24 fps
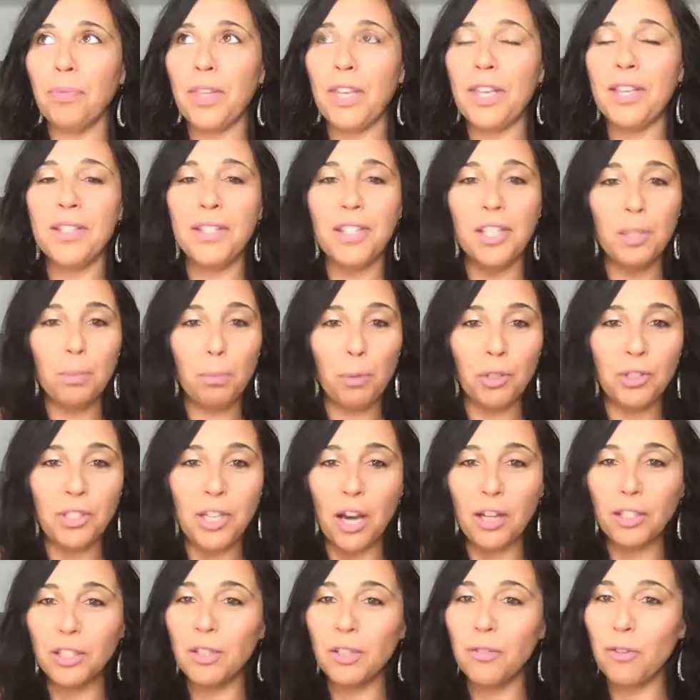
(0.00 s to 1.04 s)
is this
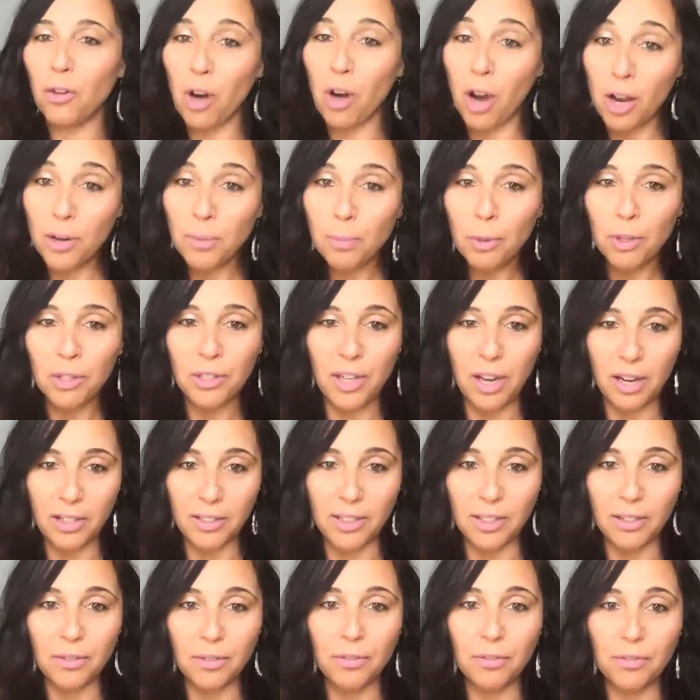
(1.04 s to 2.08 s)
productive or
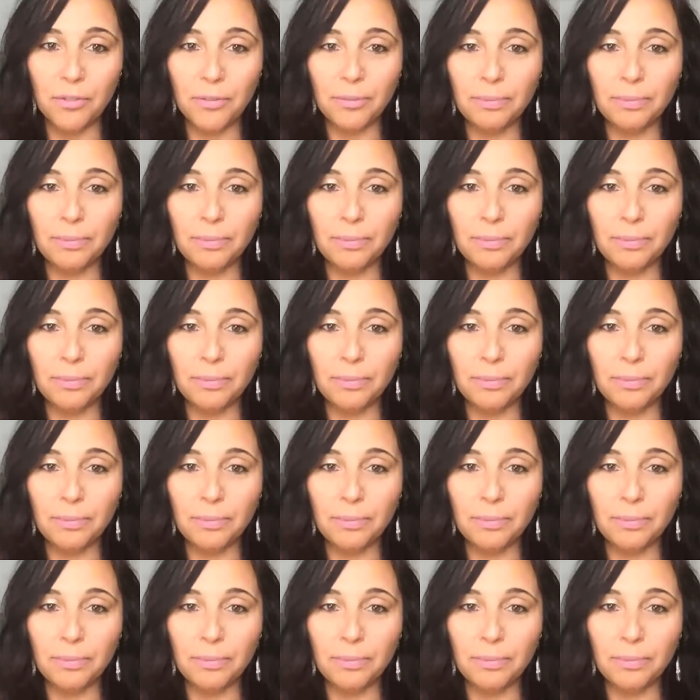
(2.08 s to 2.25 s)
unproductive?